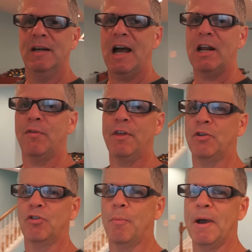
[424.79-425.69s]
I don't
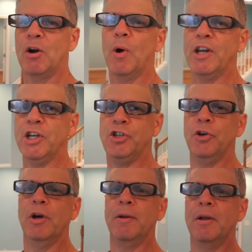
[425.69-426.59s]
think there's a better way to
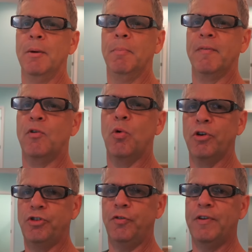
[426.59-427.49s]
do it, but of
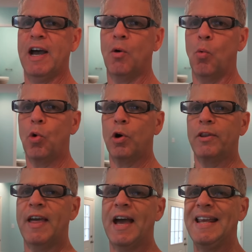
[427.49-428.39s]
course you've got to
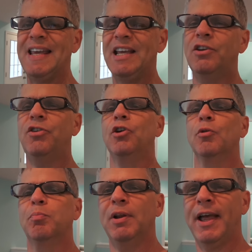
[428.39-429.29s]
work that into
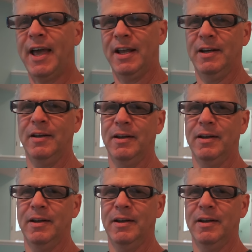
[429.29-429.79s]
your plan.